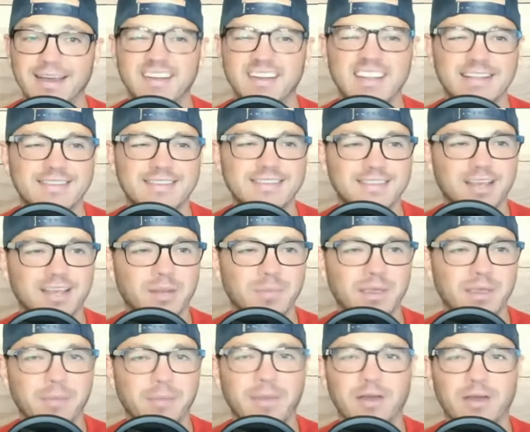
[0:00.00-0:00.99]
this is going to
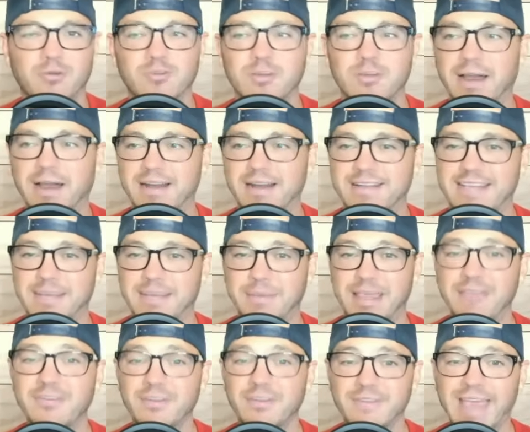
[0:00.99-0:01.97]
be a better rebounding team,
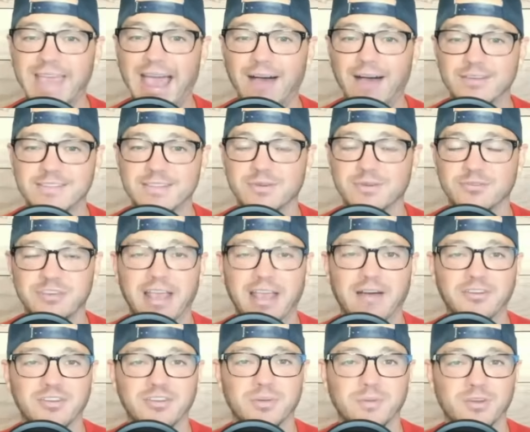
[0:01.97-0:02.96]
even if Cal's still
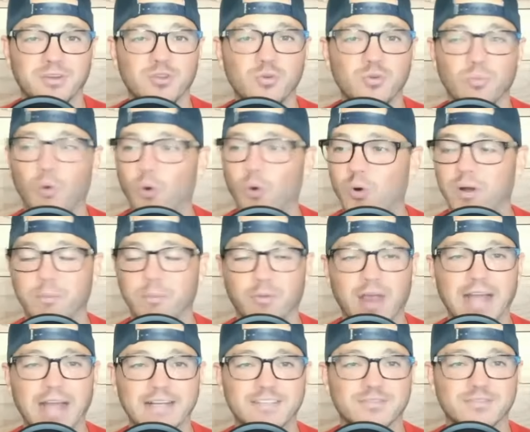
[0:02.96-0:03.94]
challenging them to do more in
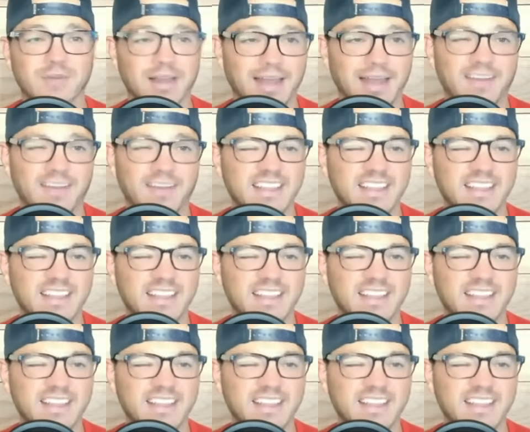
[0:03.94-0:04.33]
practice right now.